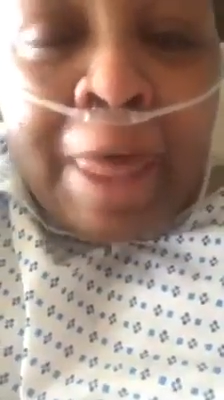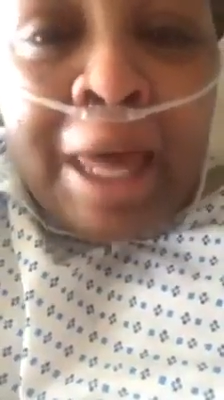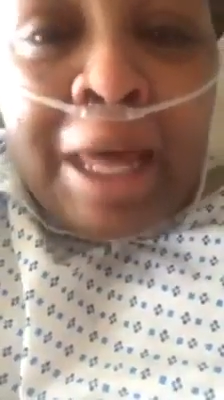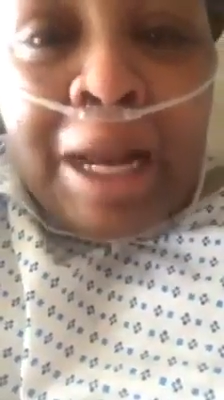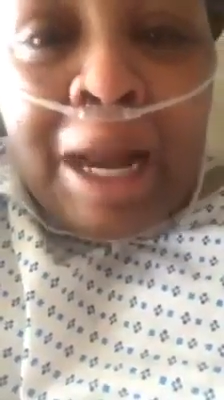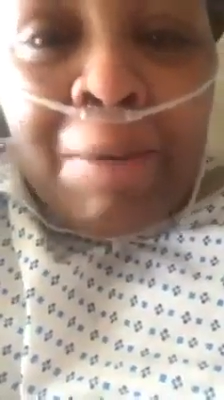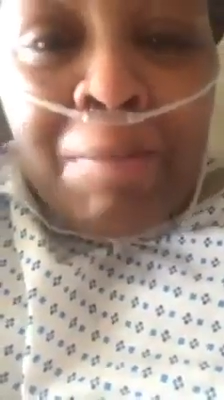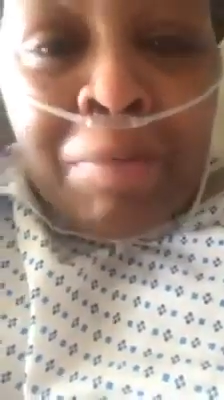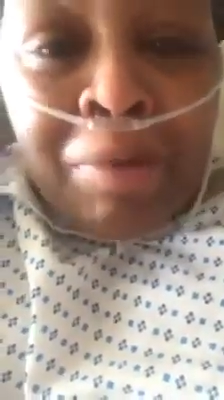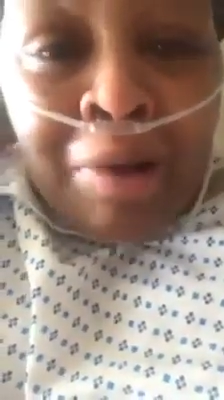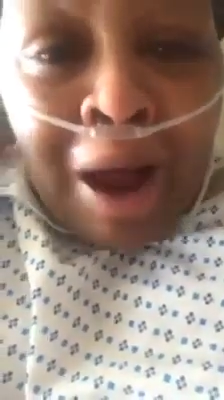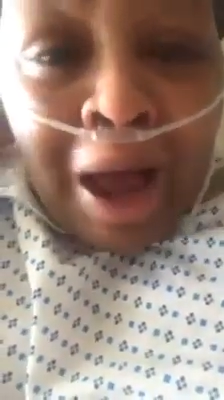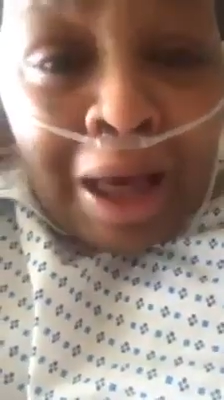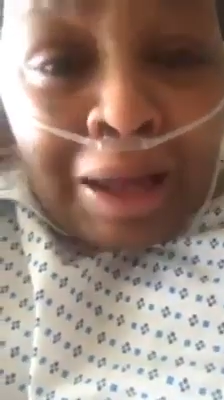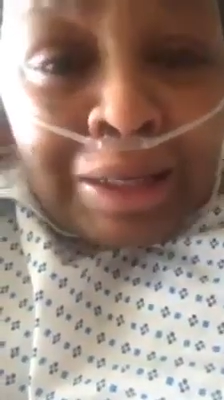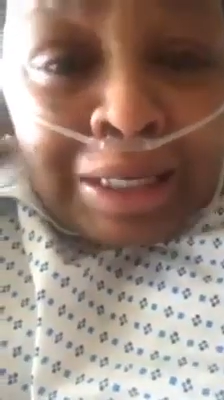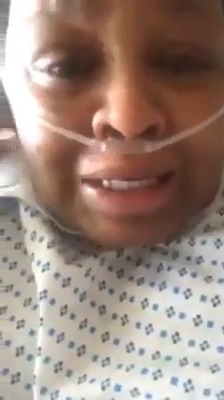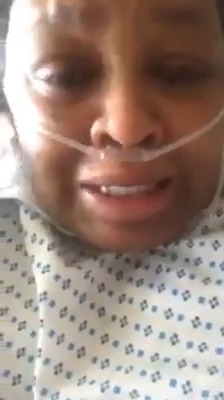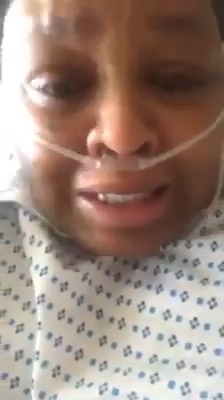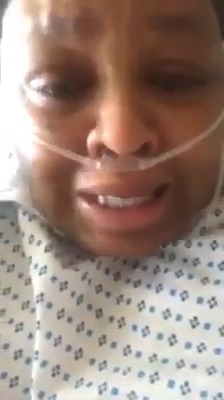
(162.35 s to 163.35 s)
And I'm
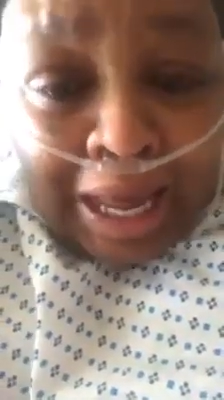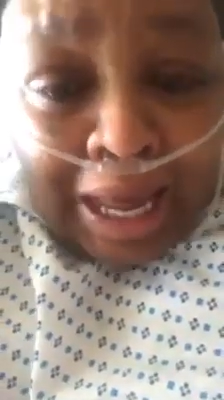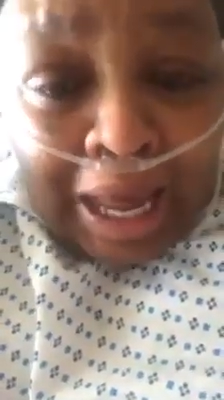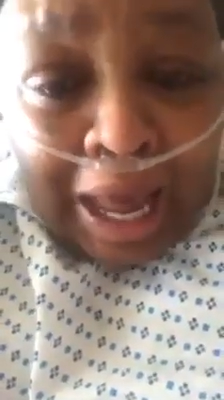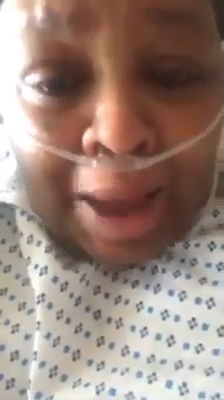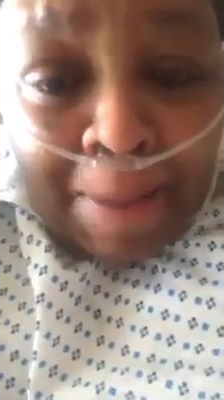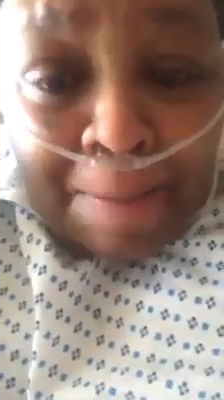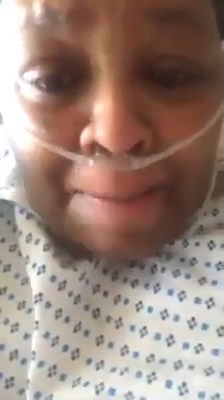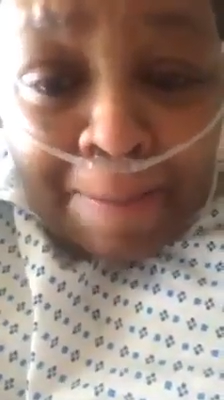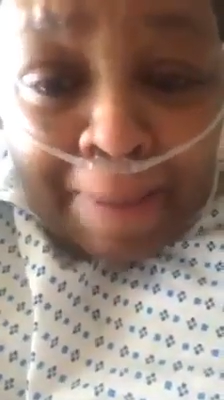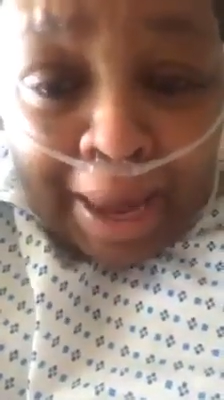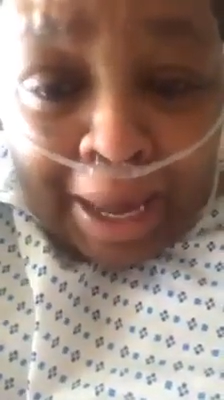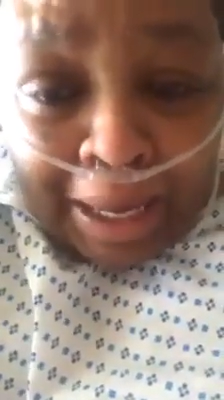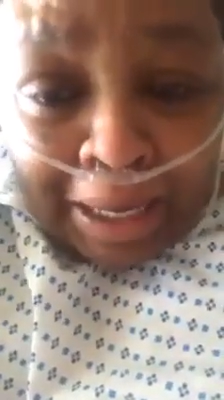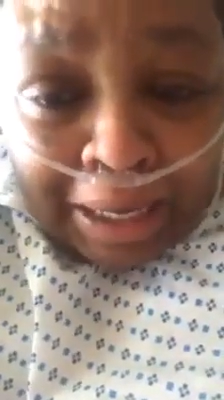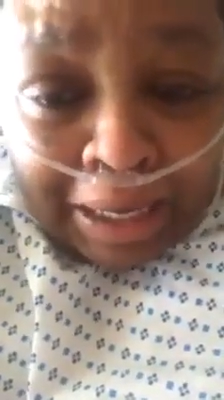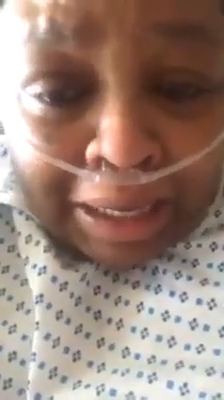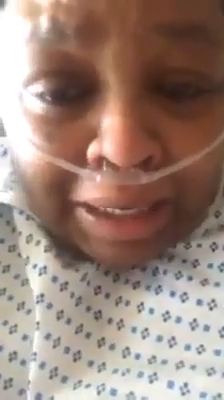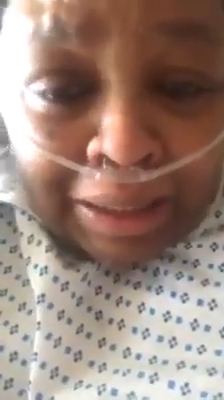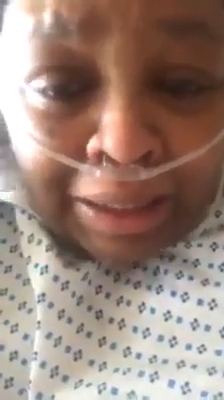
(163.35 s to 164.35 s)
proud to say I
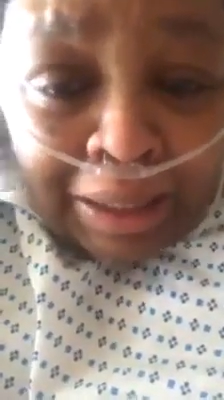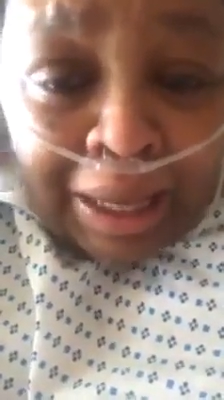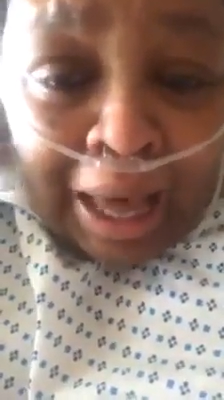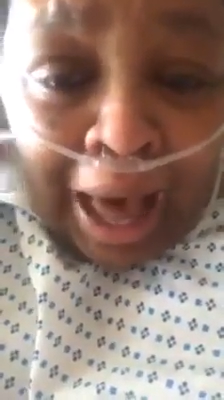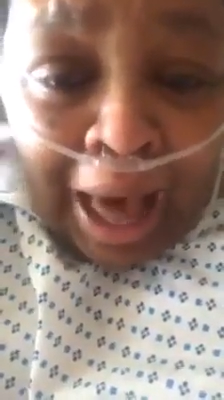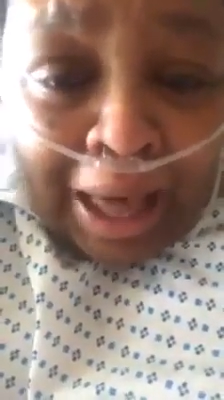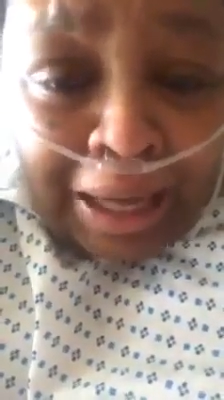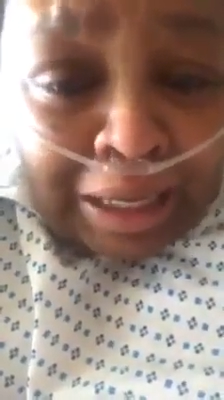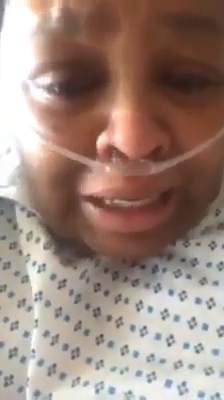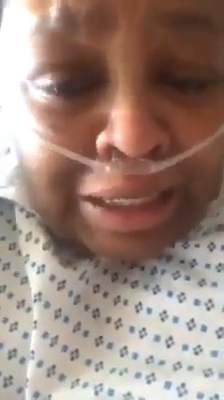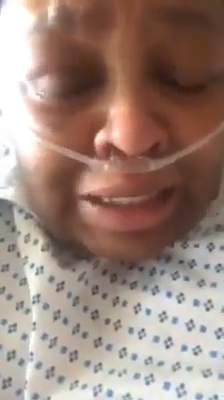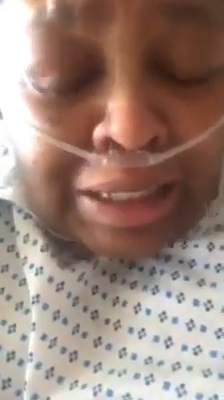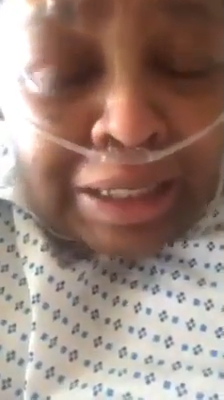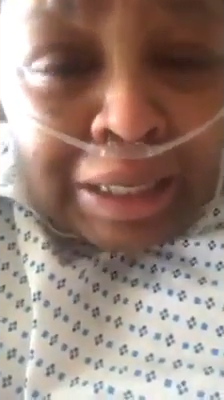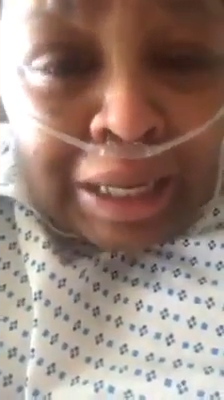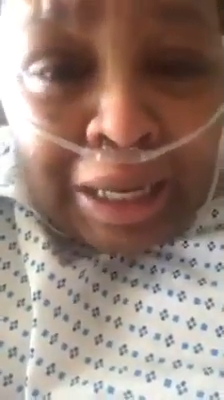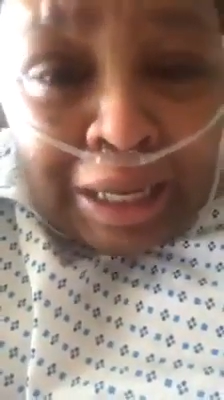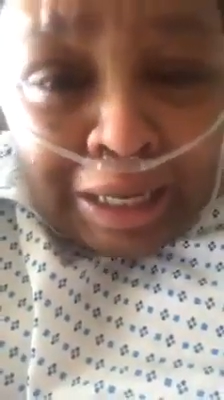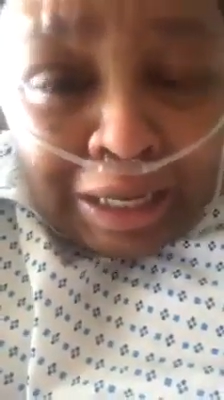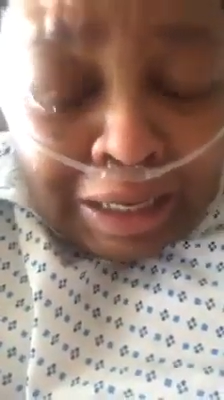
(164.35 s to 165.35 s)
made it. God is
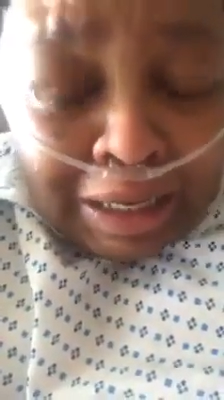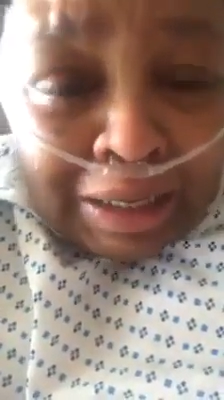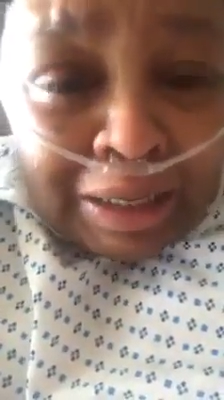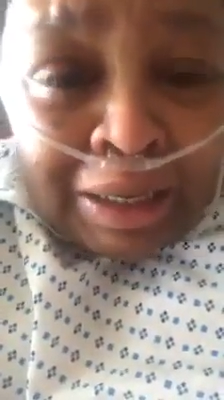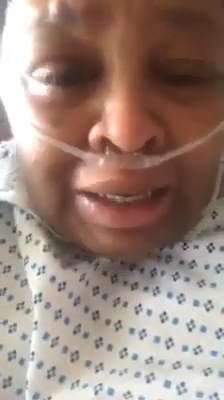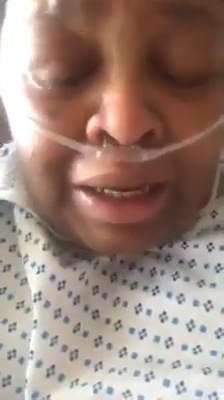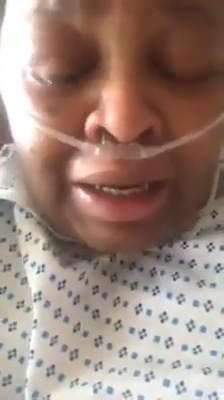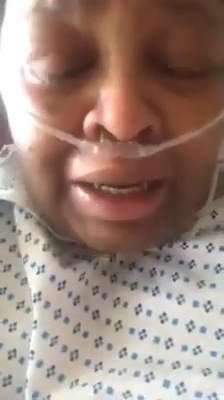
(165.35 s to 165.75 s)
good.